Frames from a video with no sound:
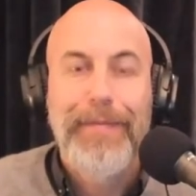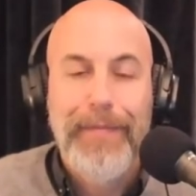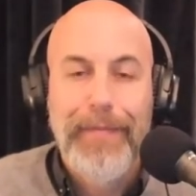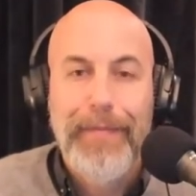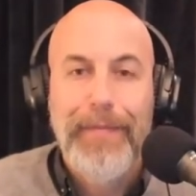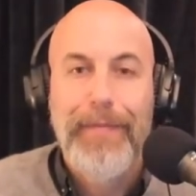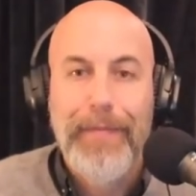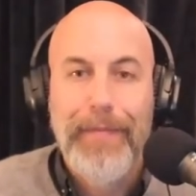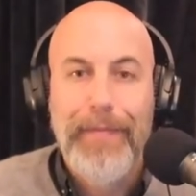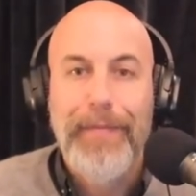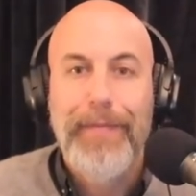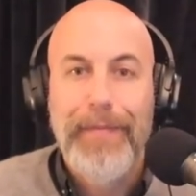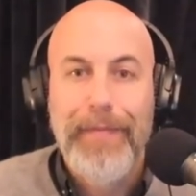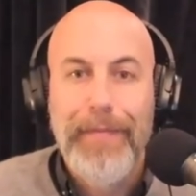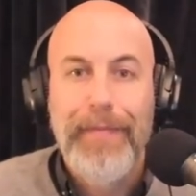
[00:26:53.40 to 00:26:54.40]

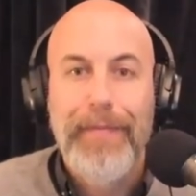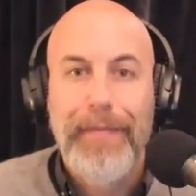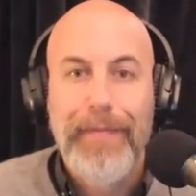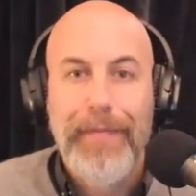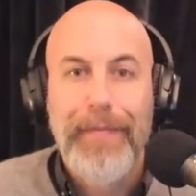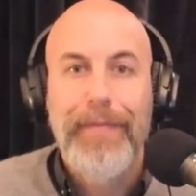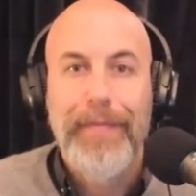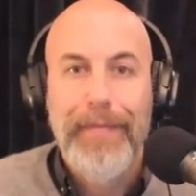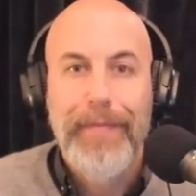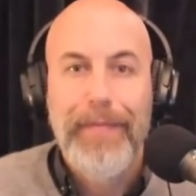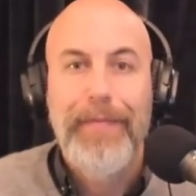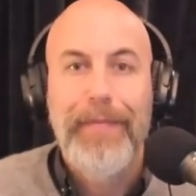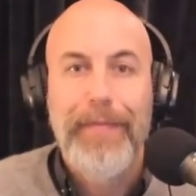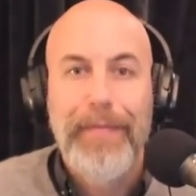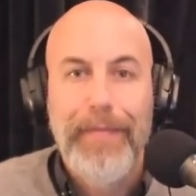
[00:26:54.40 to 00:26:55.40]

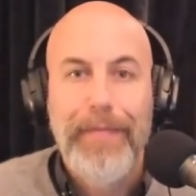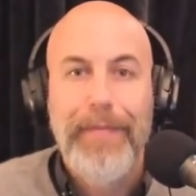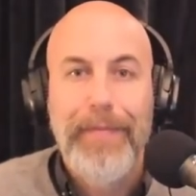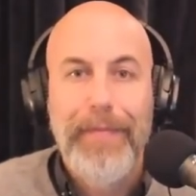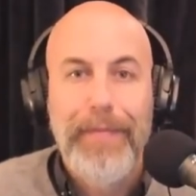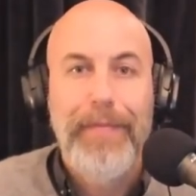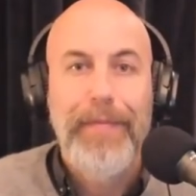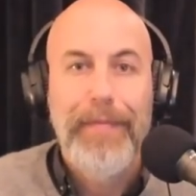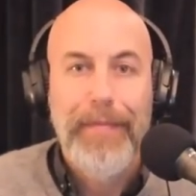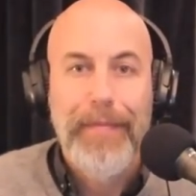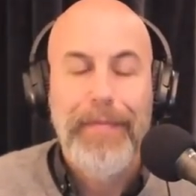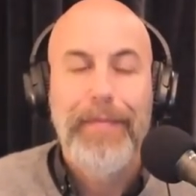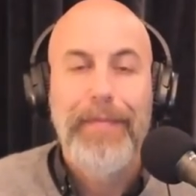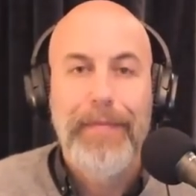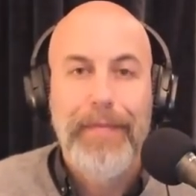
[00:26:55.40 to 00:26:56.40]

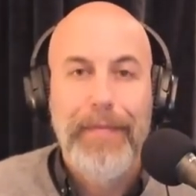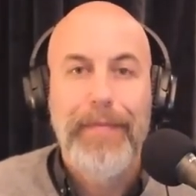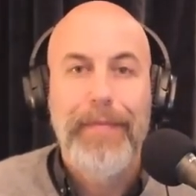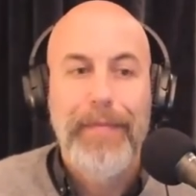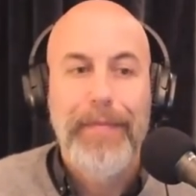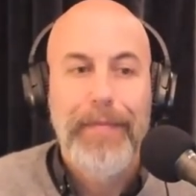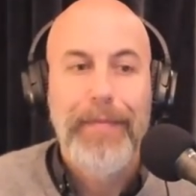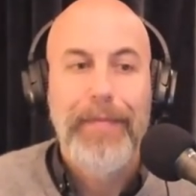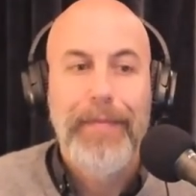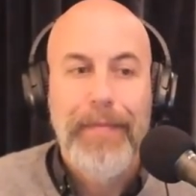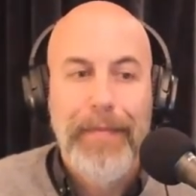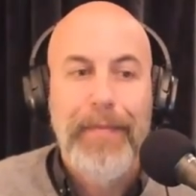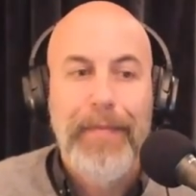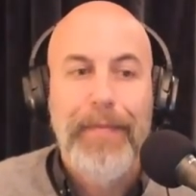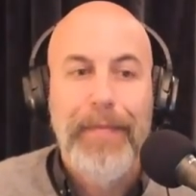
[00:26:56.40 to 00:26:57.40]

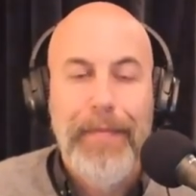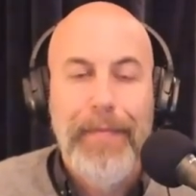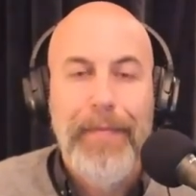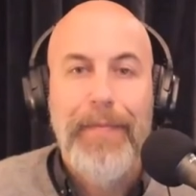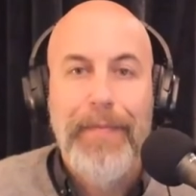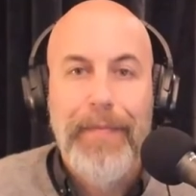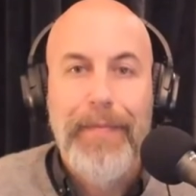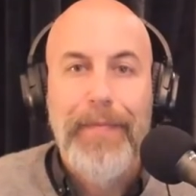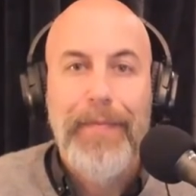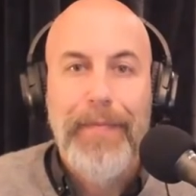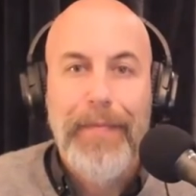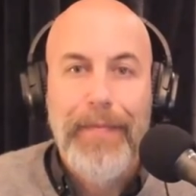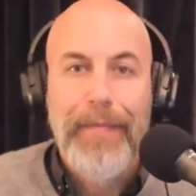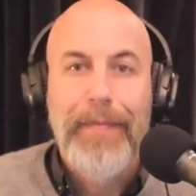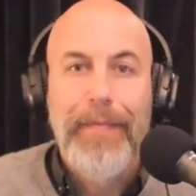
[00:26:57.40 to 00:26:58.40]

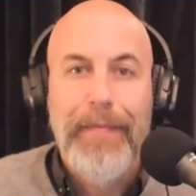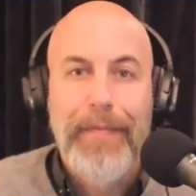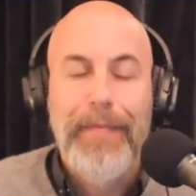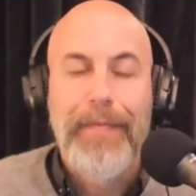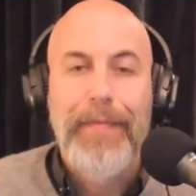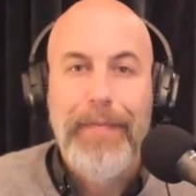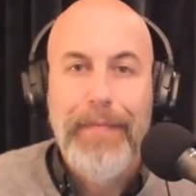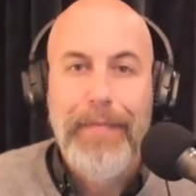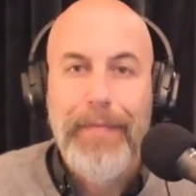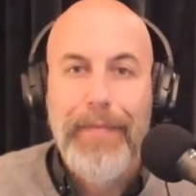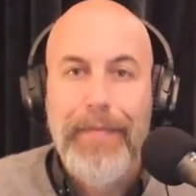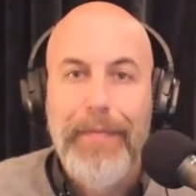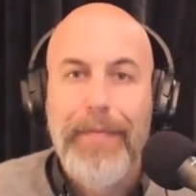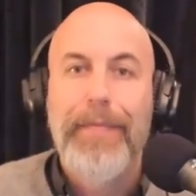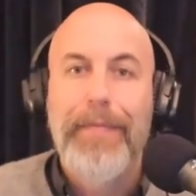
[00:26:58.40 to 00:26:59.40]

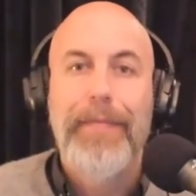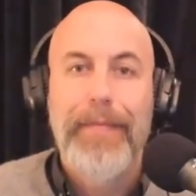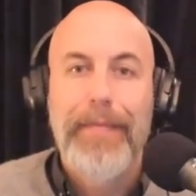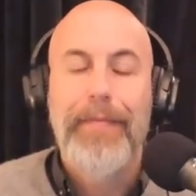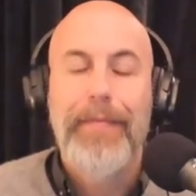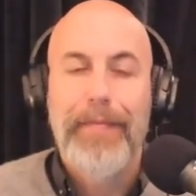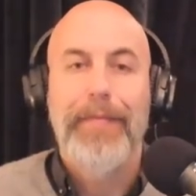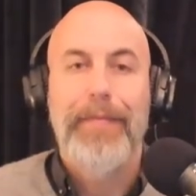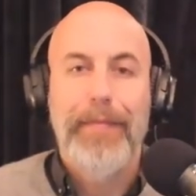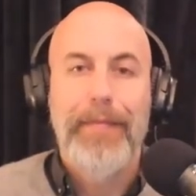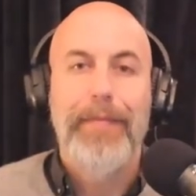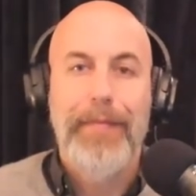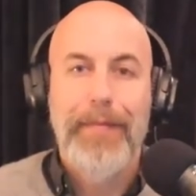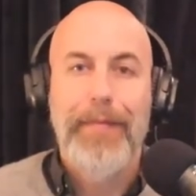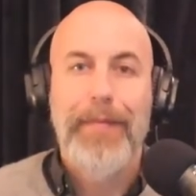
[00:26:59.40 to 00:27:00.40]

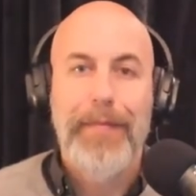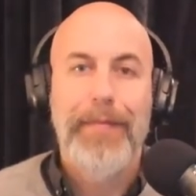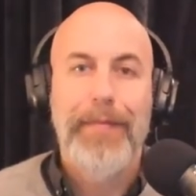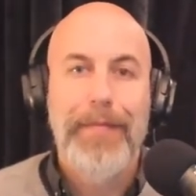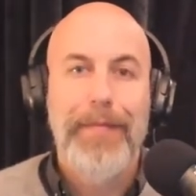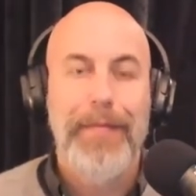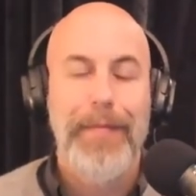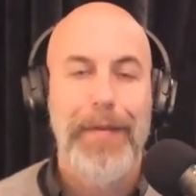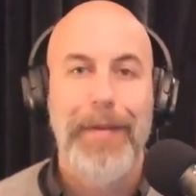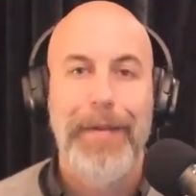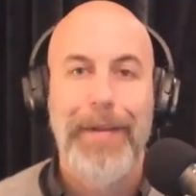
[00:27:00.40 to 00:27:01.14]
No words are spoken by the person on screen.